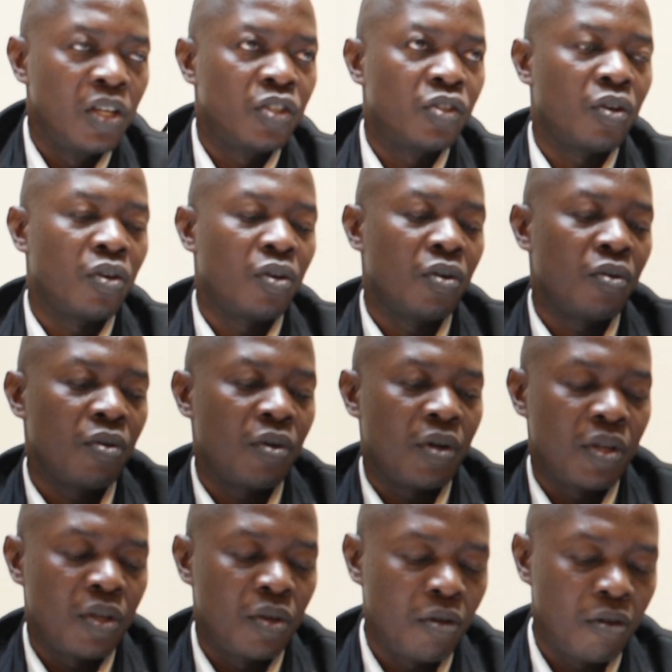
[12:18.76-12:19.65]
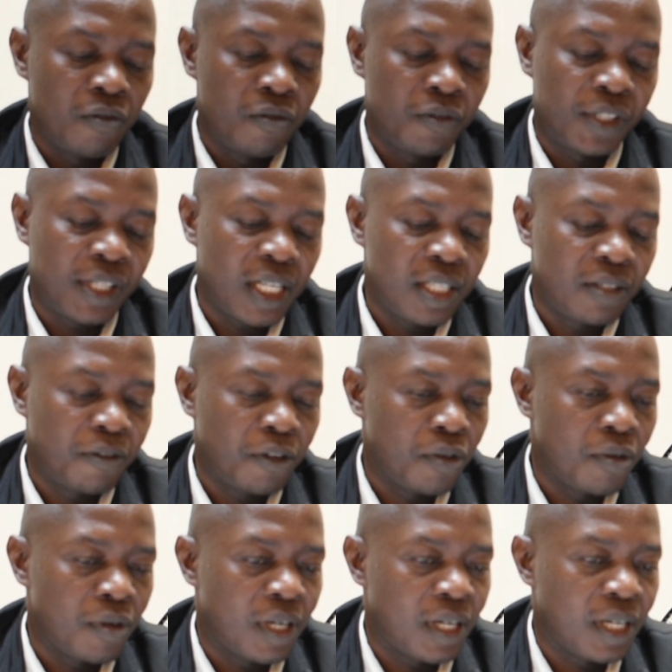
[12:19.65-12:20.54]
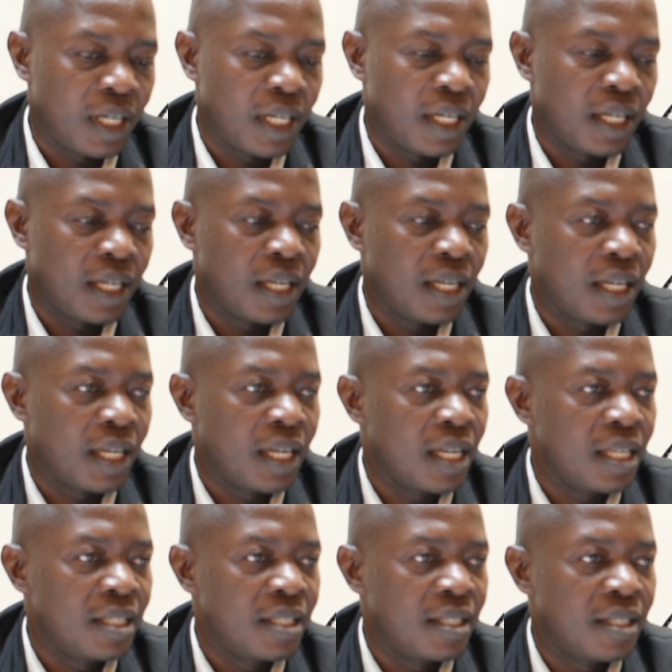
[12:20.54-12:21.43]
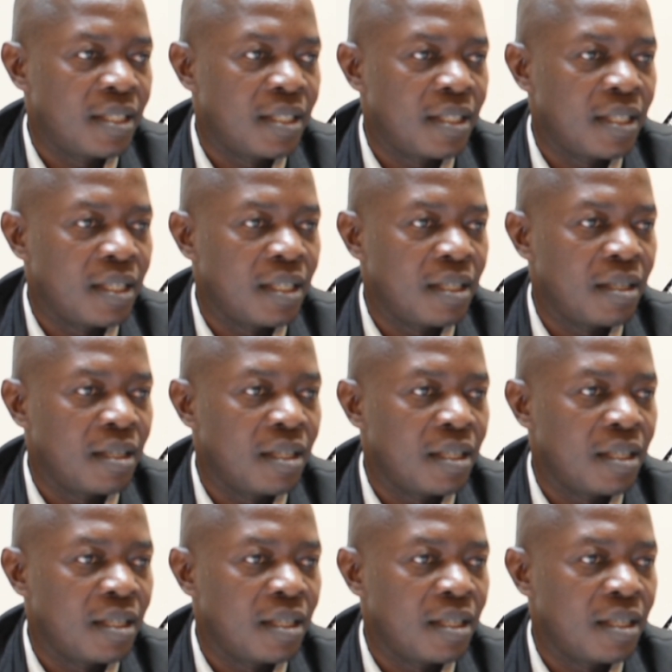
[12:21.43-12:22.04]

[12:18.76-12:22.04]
So you've sat for your KCSE.